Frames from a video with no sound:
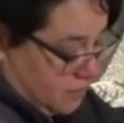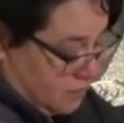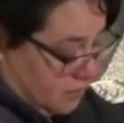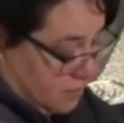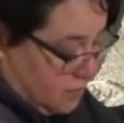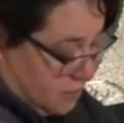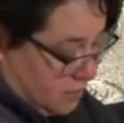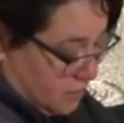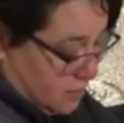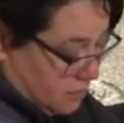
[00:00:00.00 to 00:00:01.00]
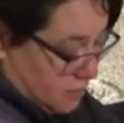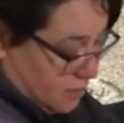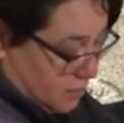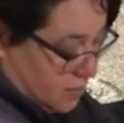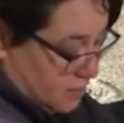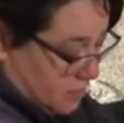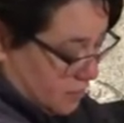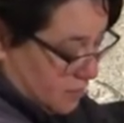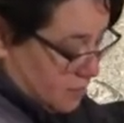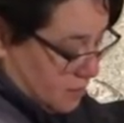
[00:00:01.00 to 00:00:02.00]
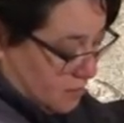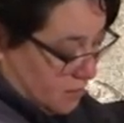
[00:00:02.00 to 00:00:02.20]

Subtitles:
(no one is talking)